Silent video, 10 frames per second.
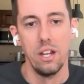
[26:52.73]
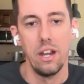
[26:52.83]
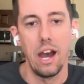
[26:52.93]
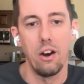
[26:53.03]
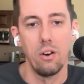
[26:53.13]

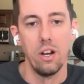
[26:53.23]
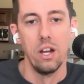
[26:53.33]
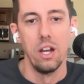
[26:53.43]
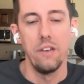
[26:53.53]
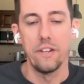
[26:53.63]
now
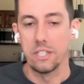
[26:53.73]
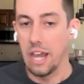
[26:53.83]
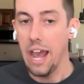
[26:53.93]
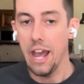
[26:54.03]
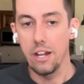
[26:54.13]
if it's
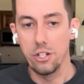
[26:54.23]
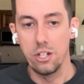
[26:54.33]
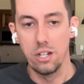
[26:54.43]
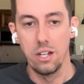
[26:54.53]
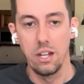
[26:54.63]

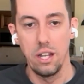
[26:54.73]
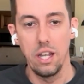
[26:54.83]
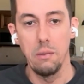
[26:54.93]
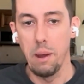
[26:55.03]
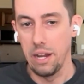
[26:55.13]
cached,
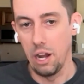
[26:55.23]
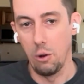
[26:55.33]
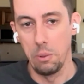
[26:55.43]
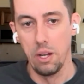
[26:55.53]
it might help.